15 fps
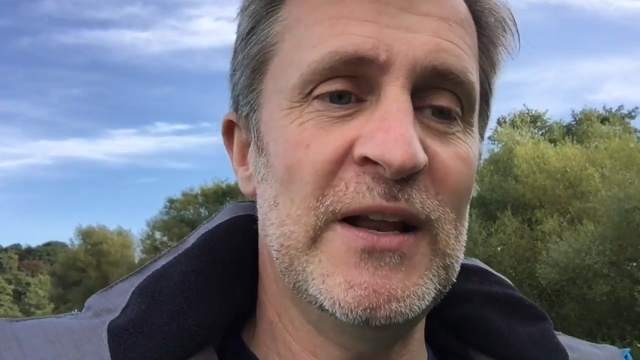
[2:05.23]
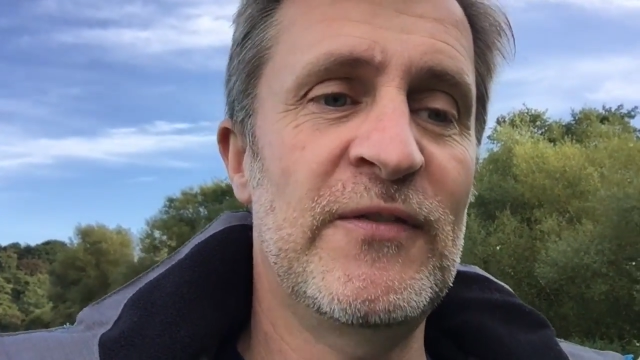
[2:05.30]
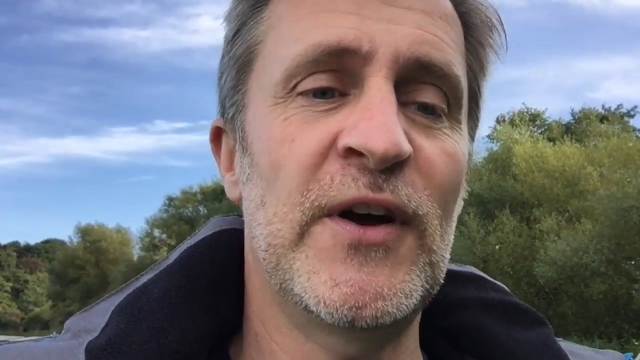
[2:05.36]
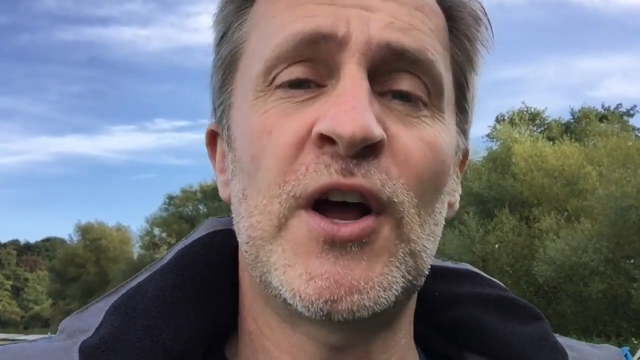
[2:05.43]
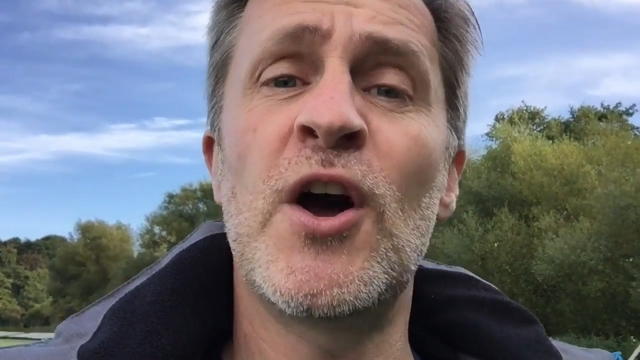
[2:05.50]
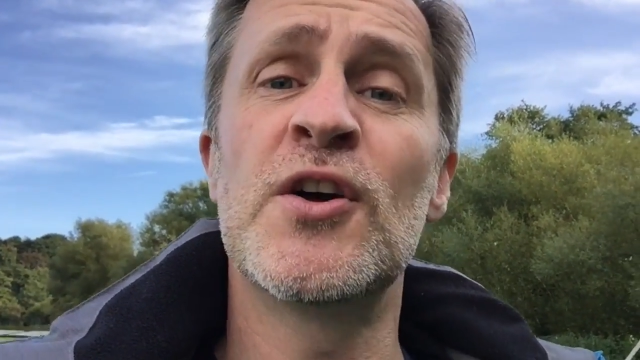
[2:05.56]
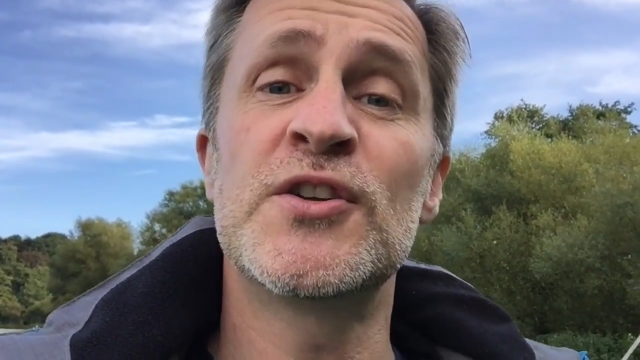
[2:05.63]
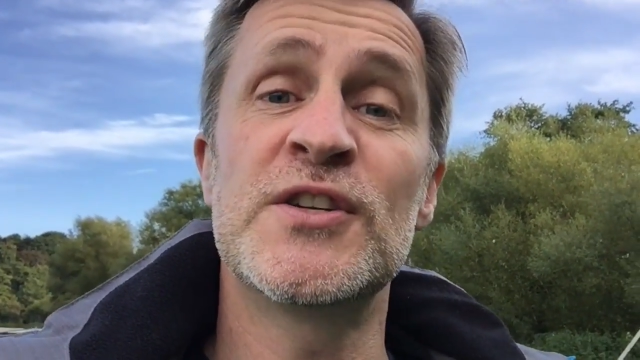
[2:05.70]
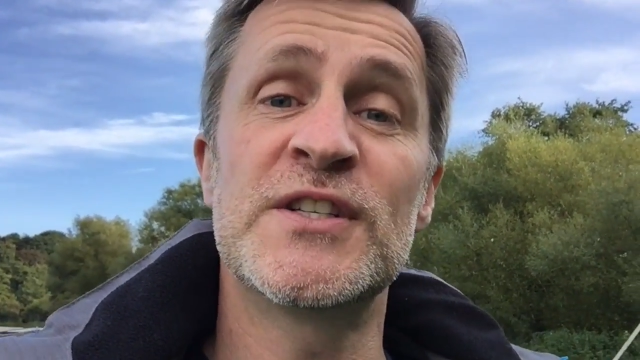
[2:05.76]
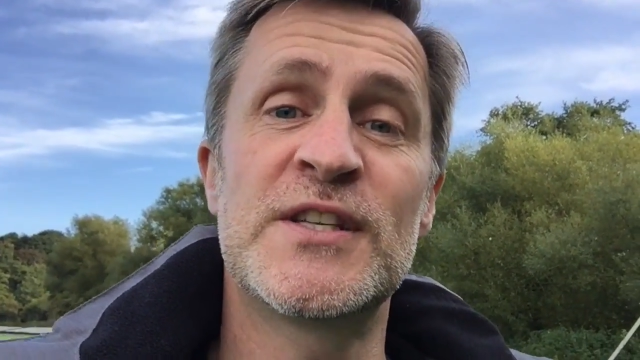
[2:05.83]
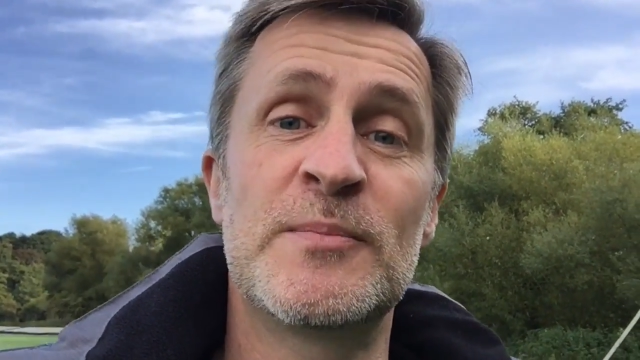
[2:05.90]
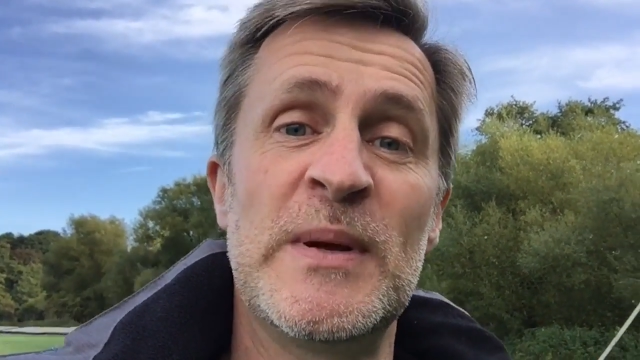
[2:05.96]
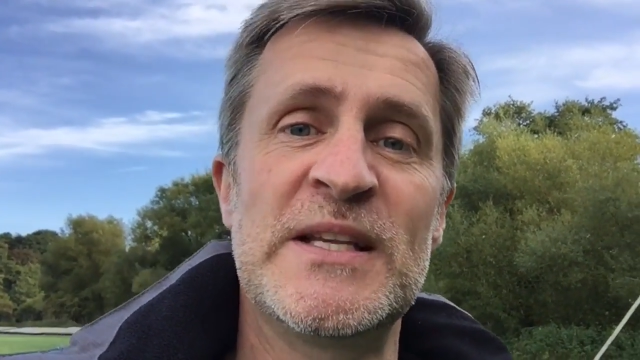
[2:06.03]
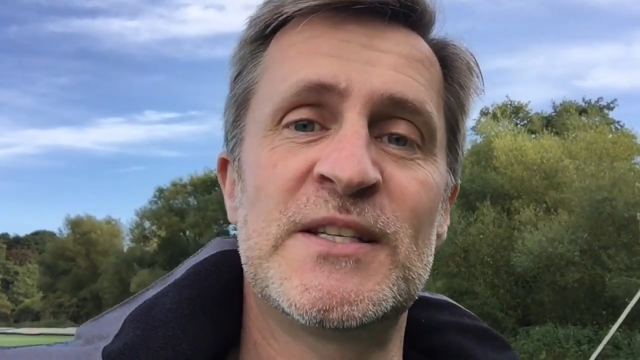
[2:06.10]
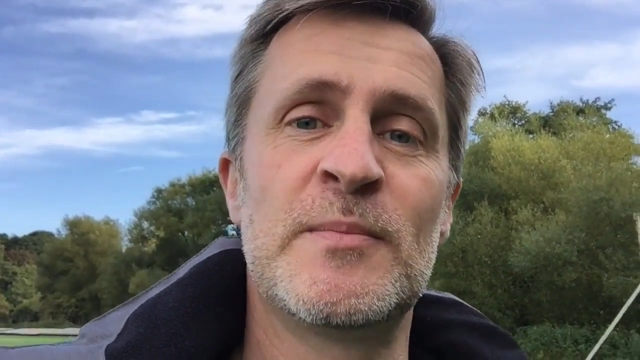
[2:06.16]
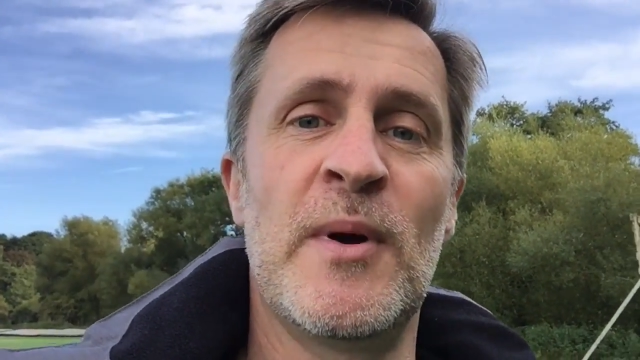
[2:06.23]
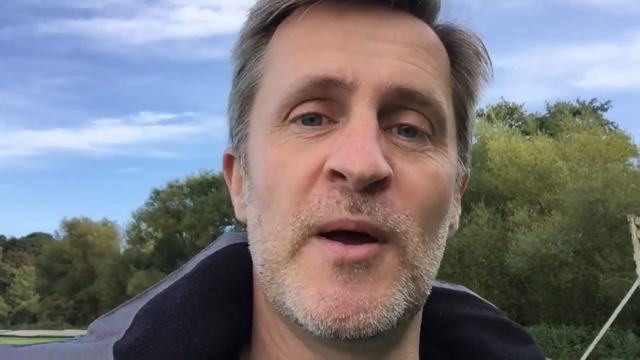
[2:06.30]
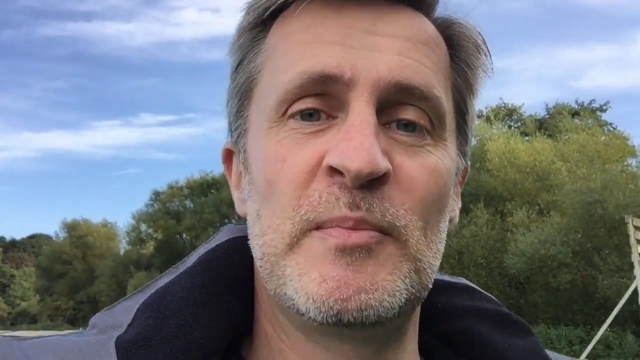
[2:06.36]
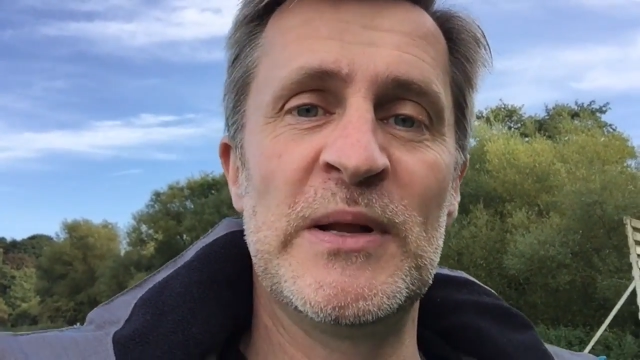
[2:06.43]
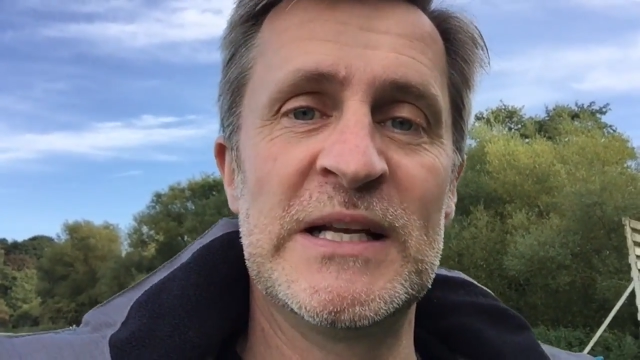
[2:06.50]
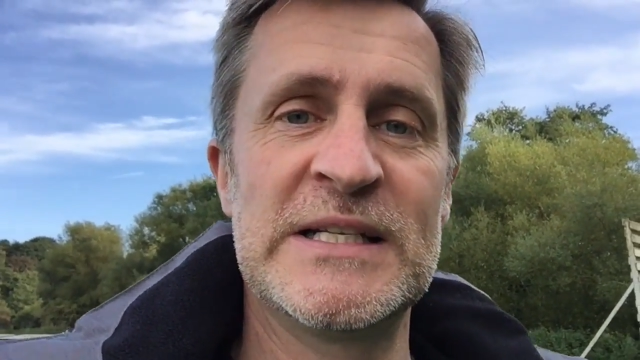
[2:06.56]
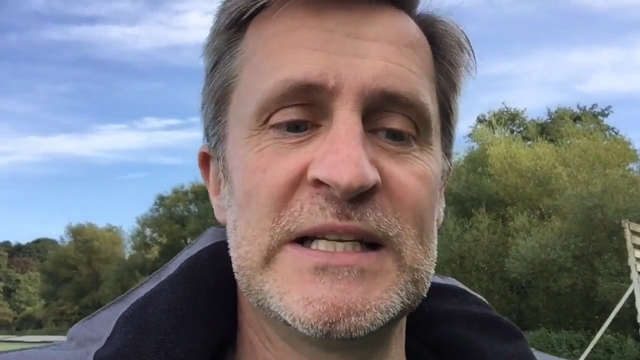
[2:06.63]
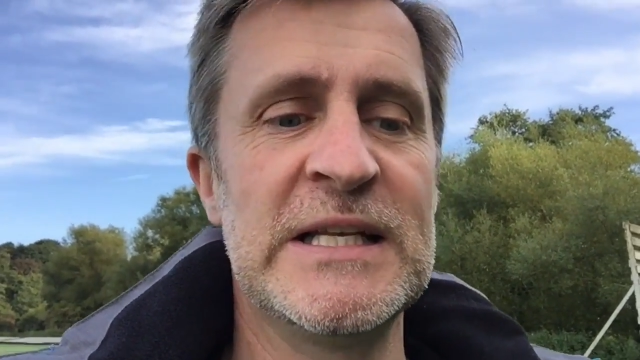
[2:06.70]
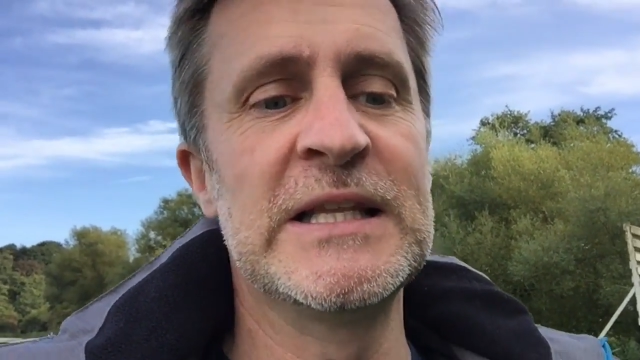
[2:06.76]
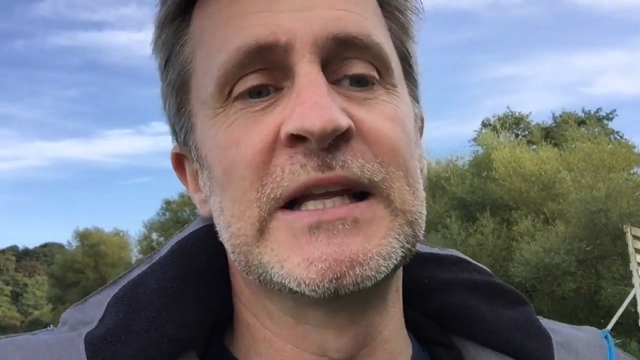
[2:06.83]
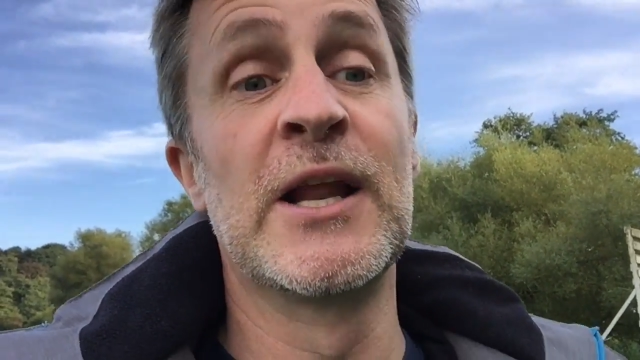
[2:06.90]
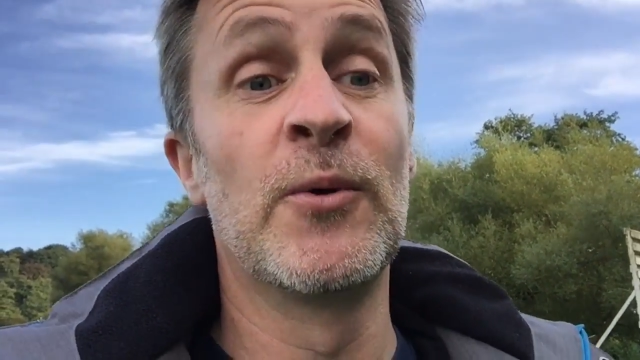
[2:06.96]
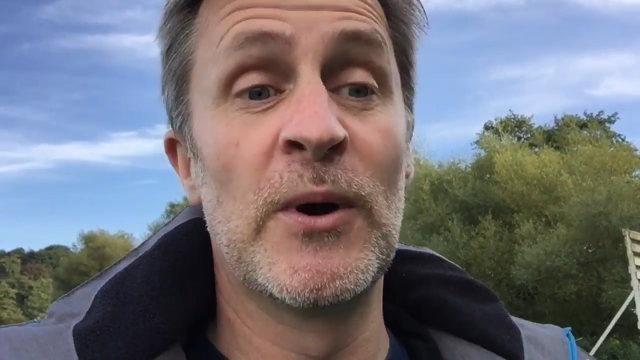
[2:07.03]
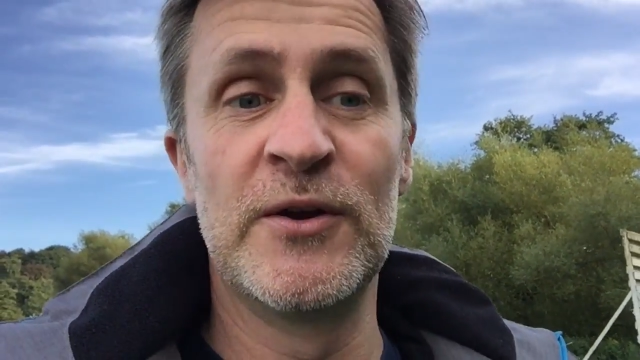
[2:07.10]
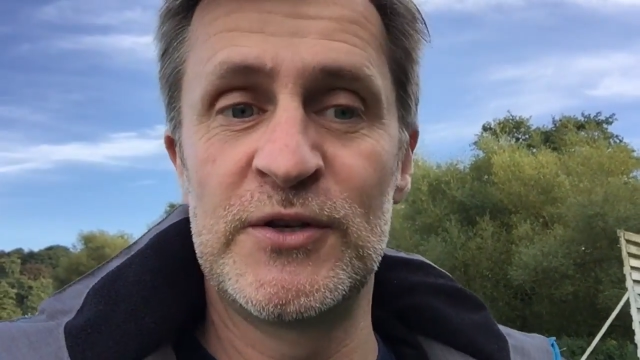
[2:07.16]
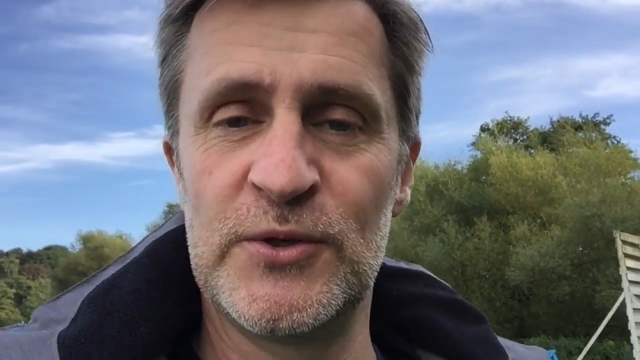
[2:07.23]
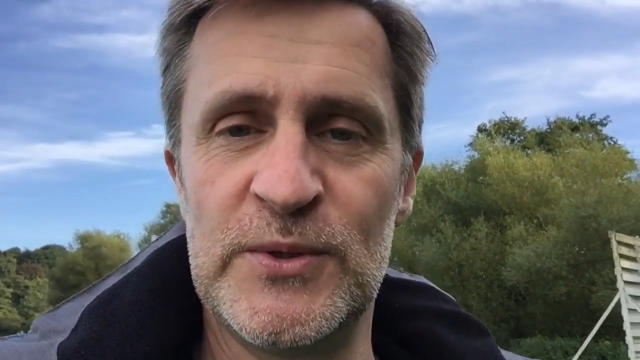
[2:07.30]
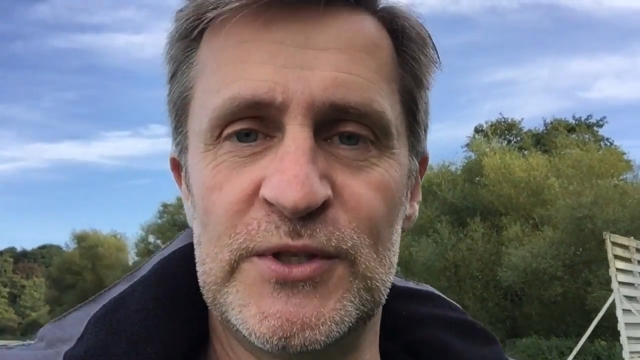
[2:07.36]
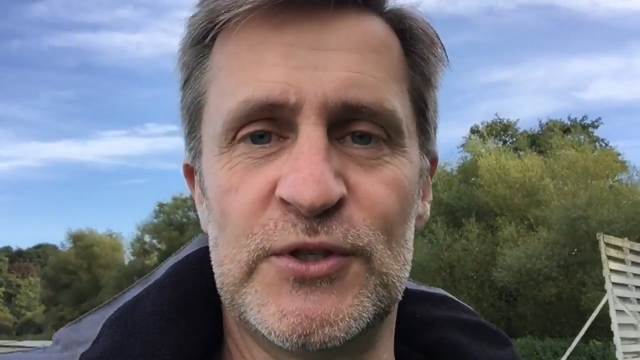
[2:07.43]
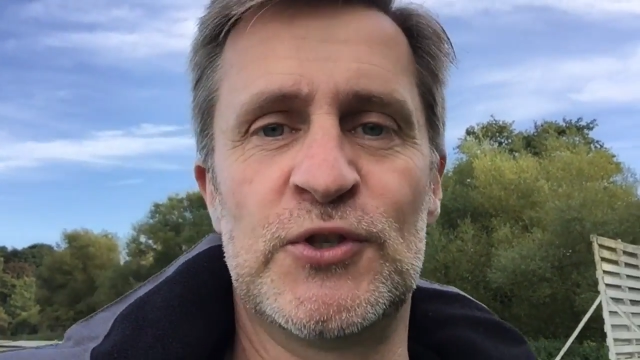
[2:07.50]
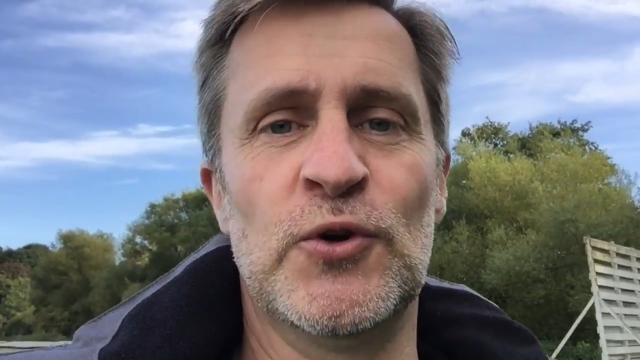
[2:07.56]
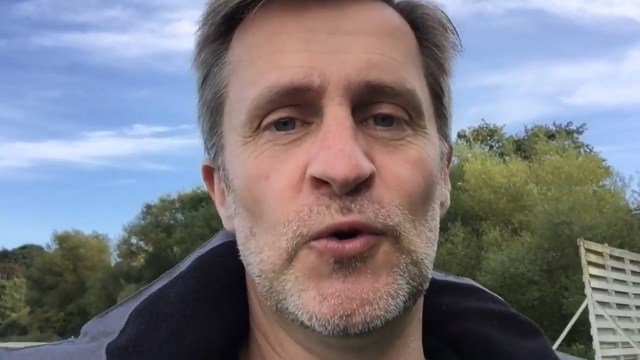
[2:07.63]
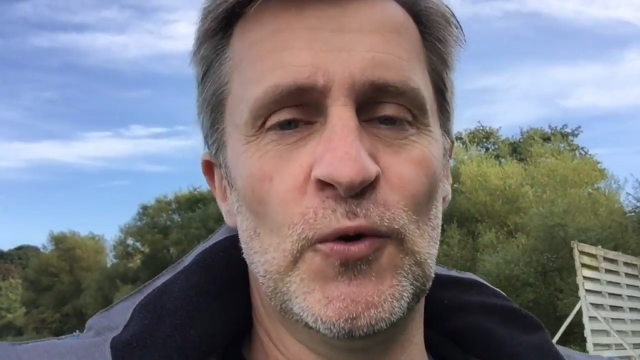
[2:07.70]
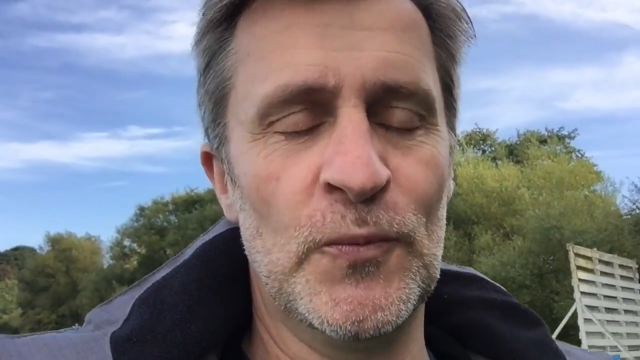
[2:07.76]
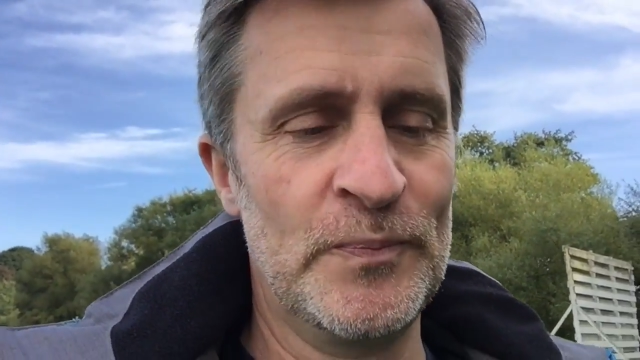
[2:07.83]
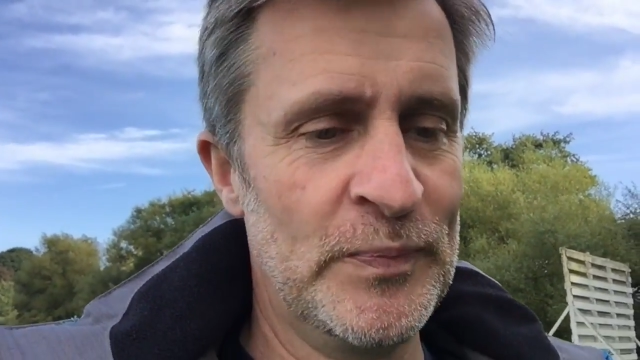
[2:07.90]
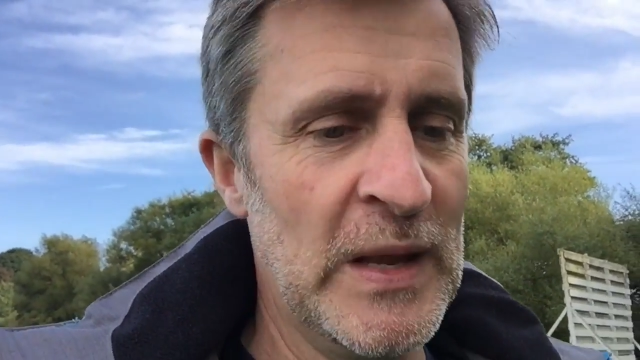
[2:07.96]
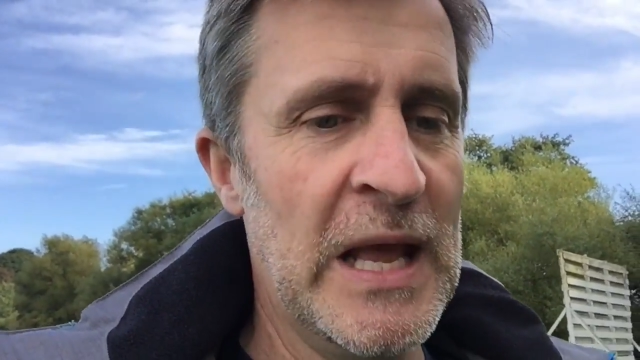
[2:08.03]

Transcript: if I can't do it to the best of my ability, then I won't do it at all.